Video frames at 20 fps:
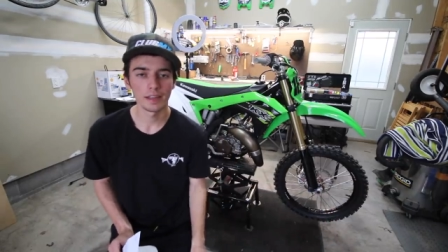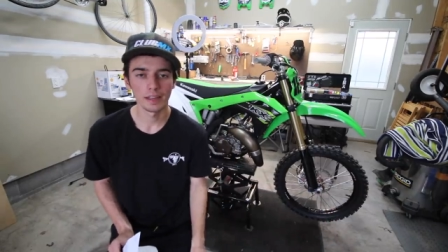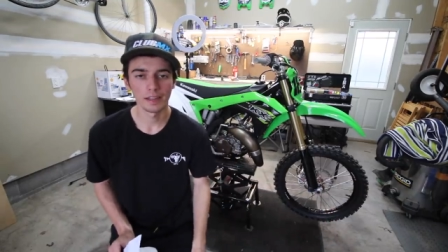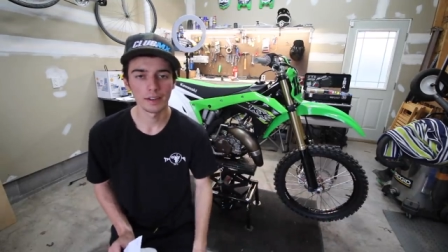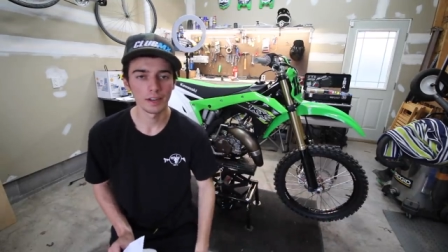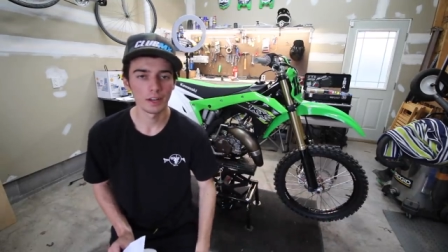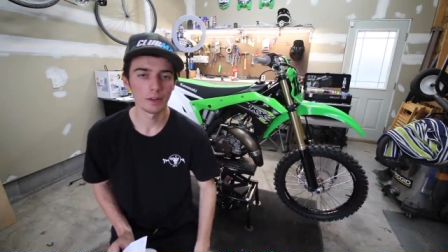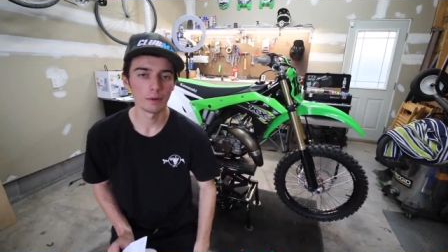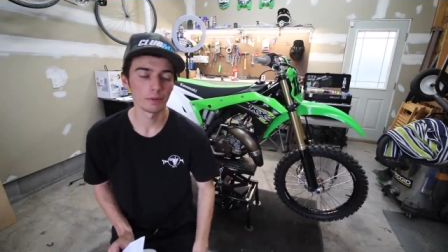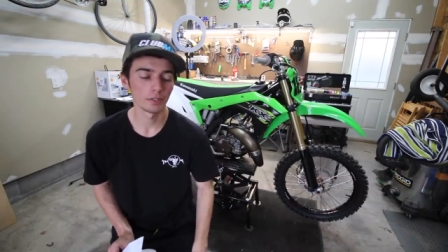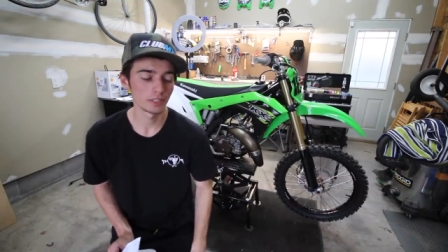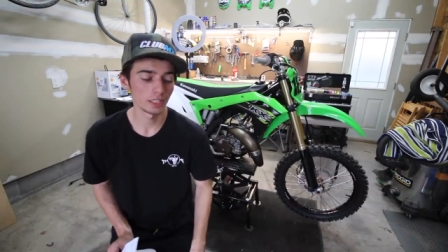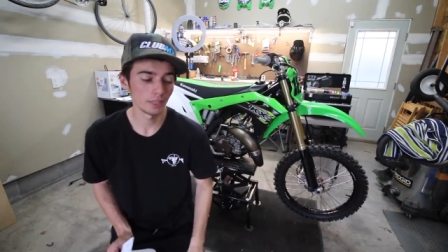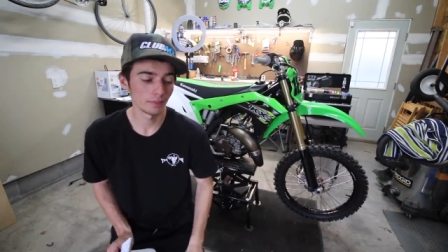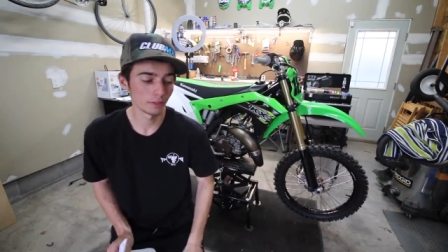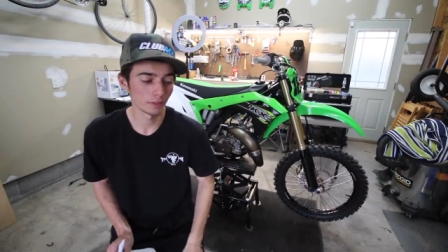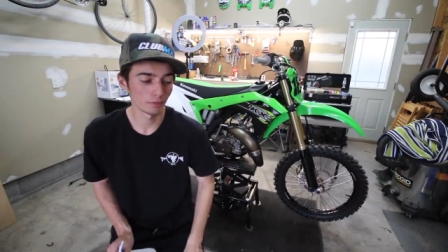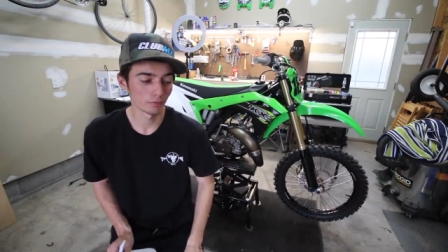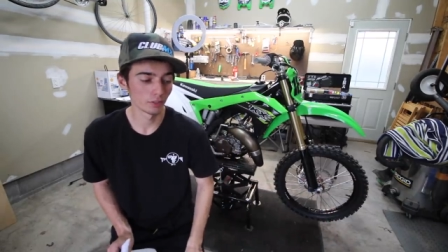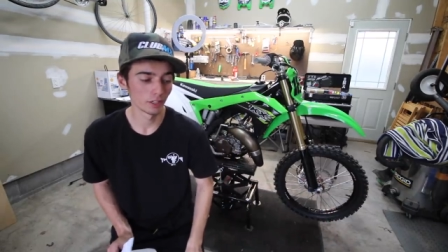and we'll see
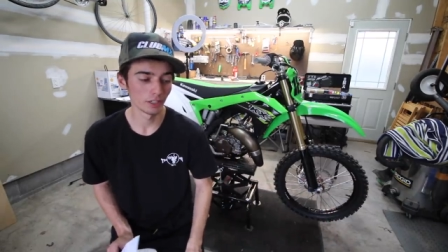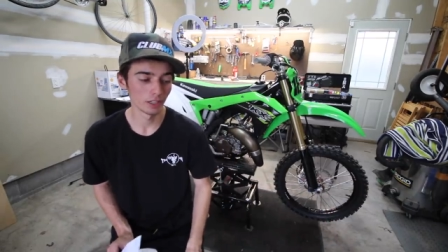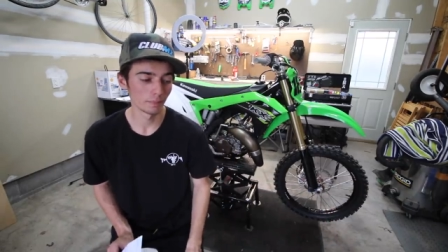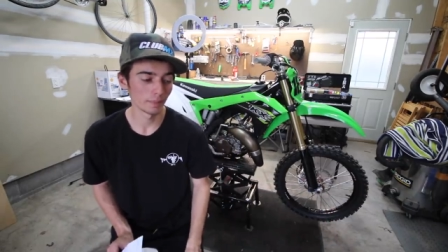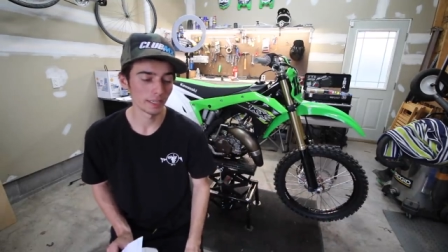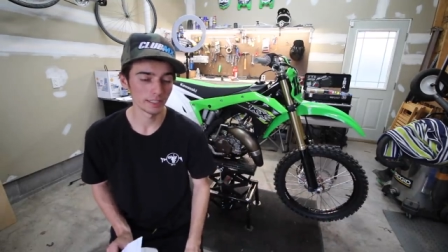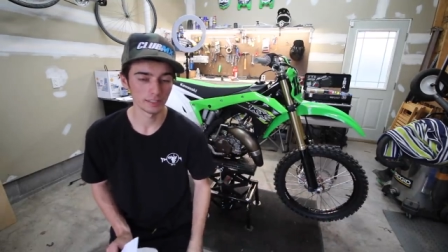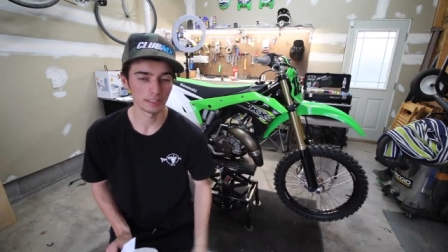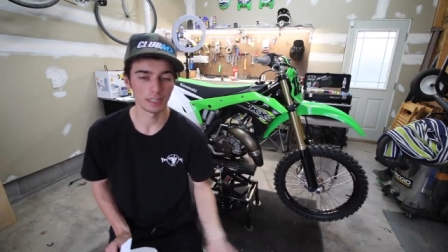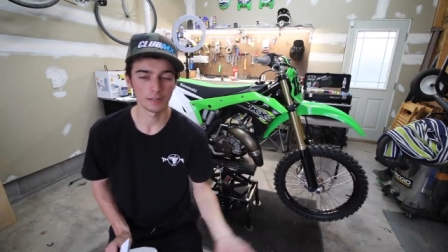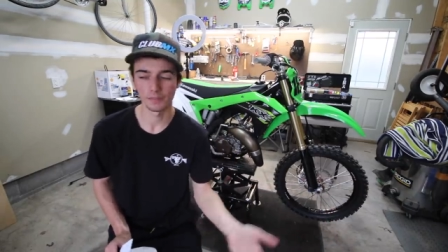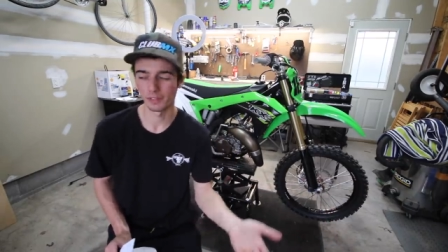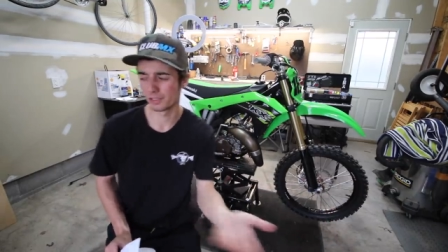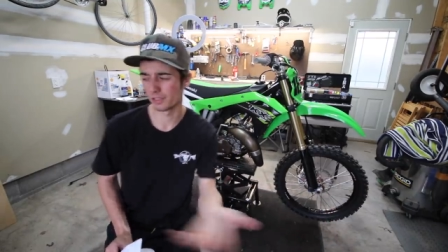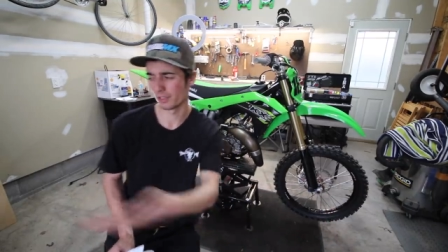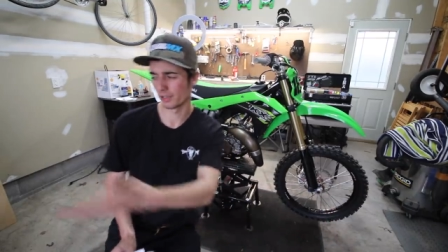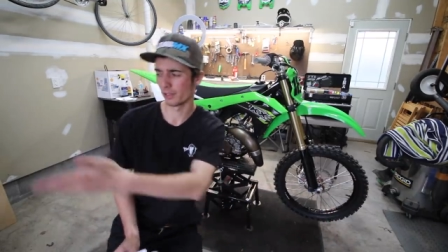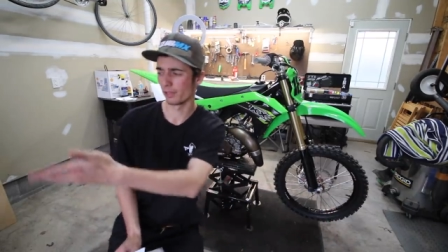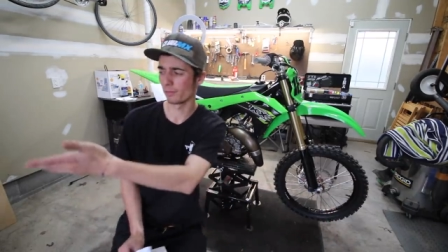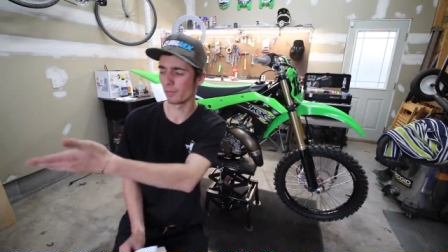if it really makes a
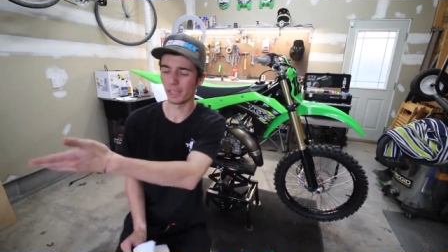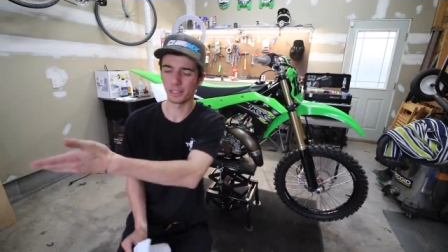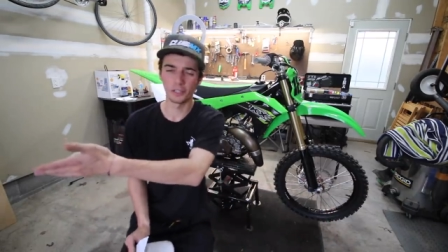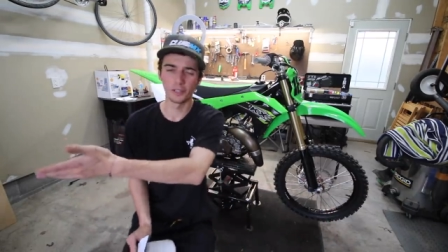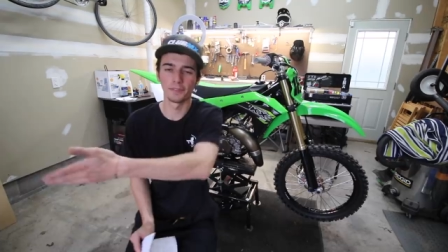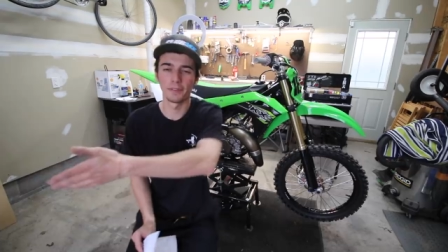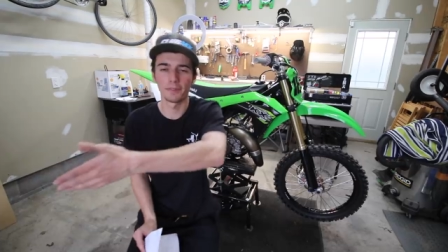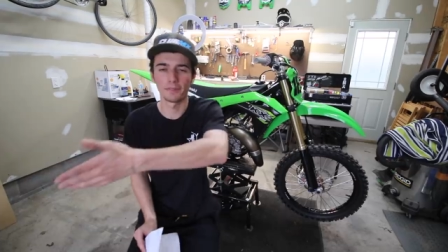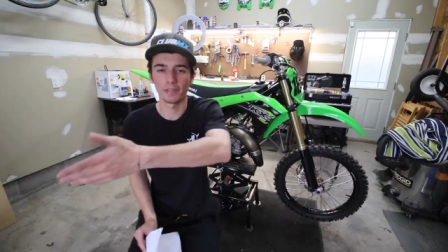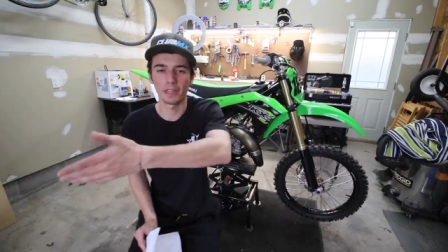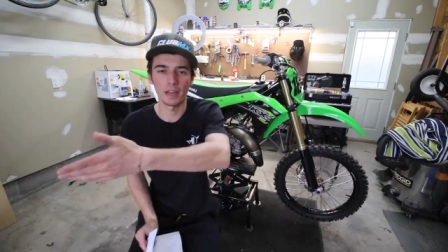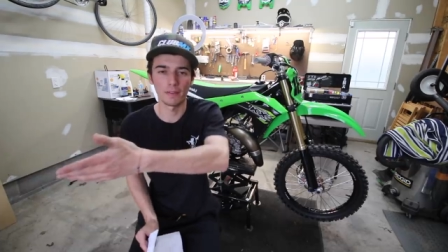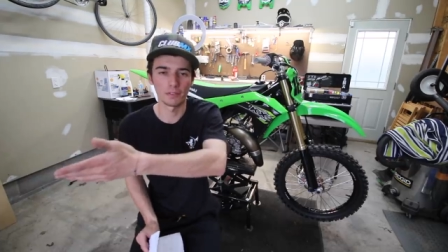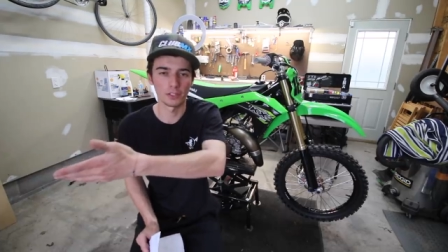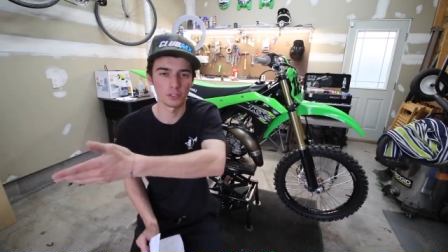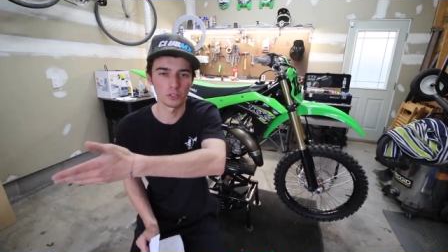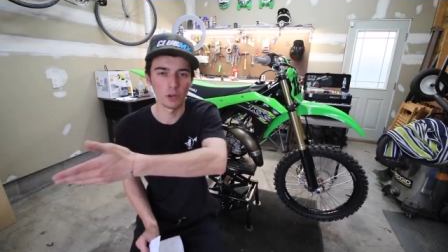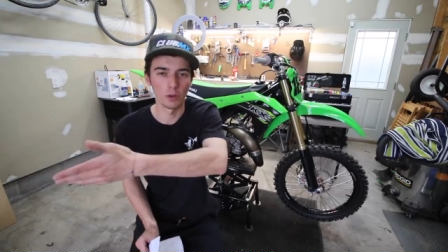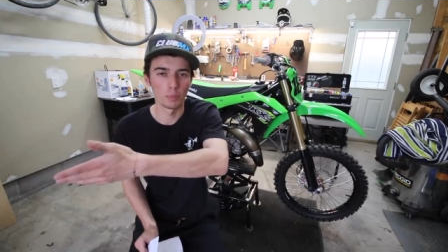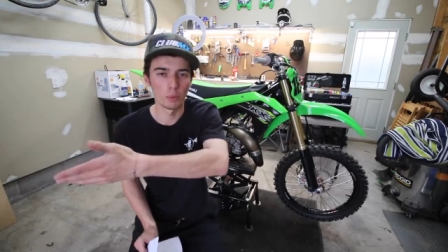difference. And my 250F,
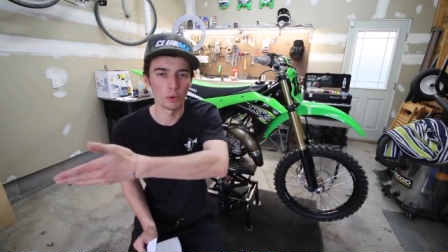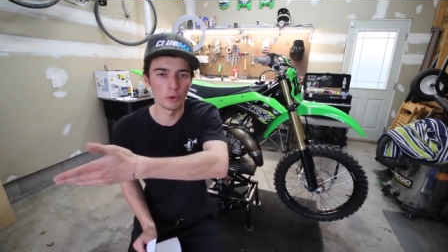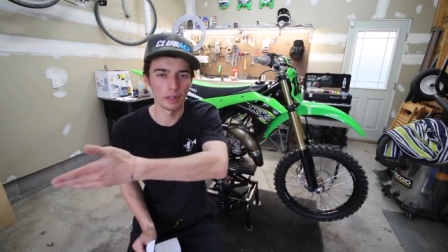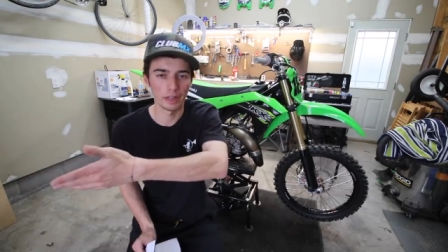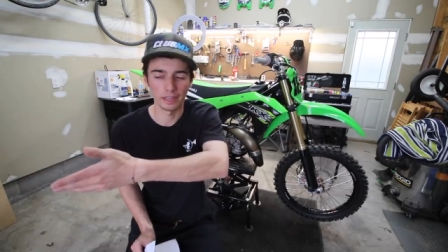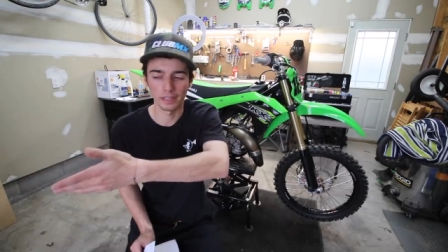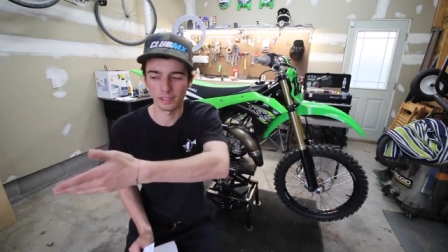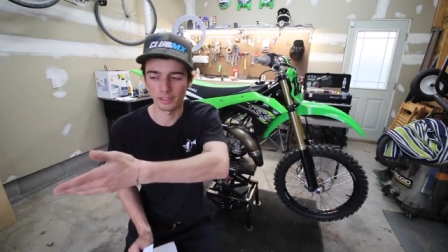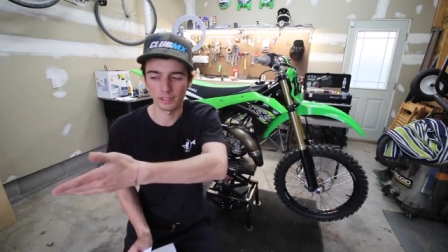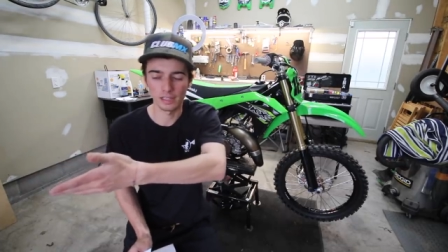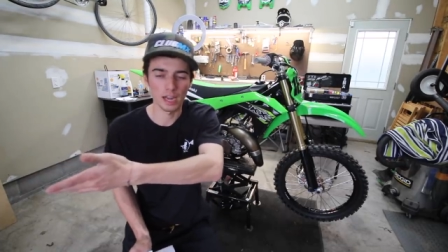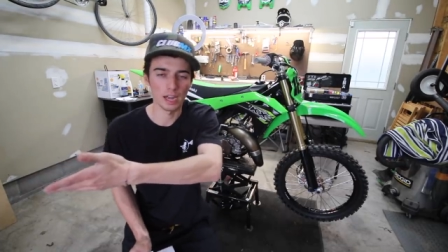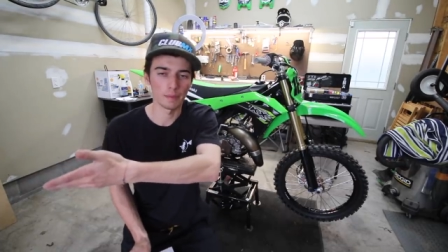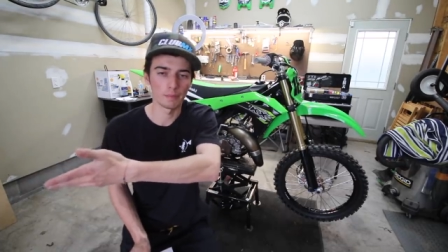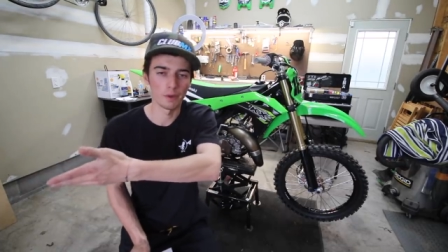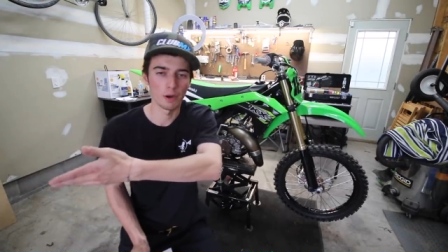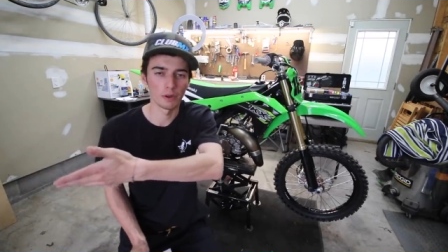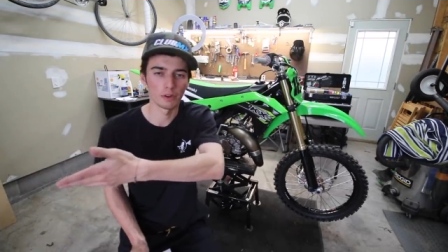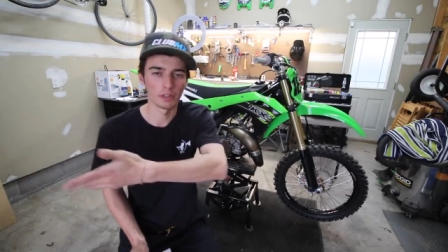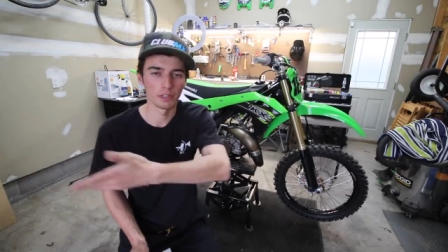there's no point on a
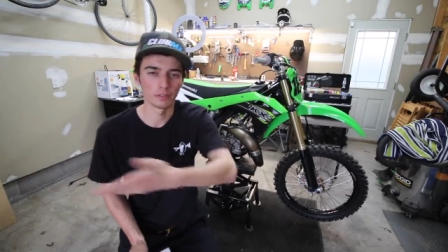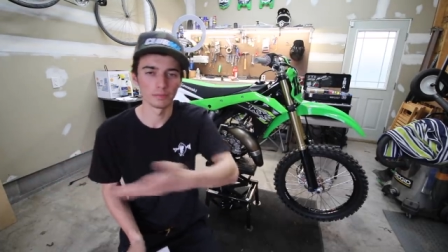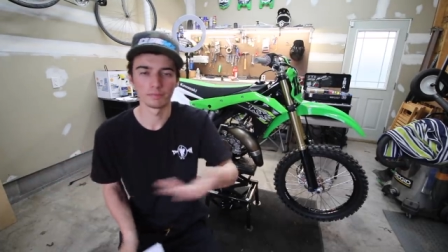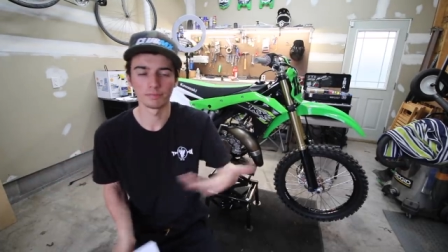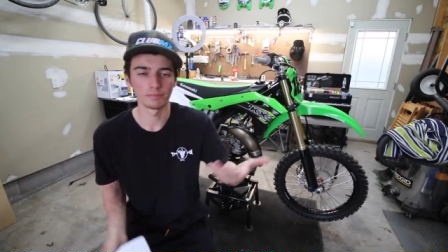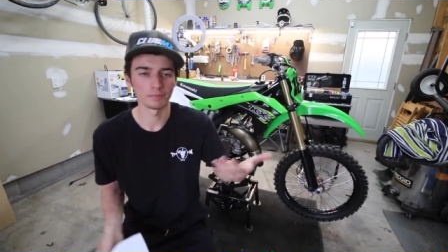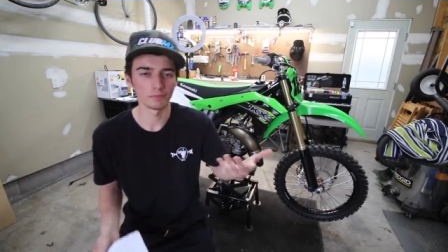stock motor.